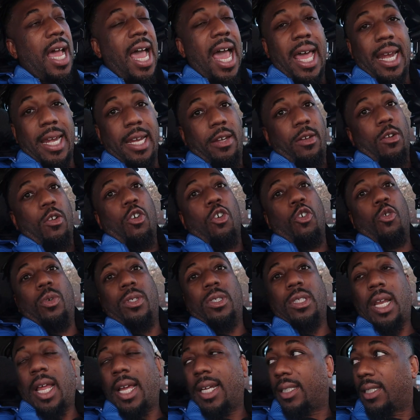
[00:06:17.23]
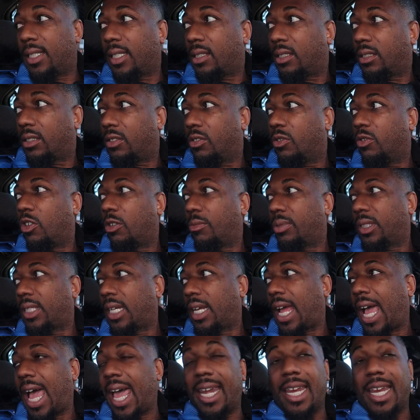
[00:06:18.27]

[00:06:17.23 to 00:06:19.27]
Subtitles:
I didn't know it was like this. You know what I'm saying?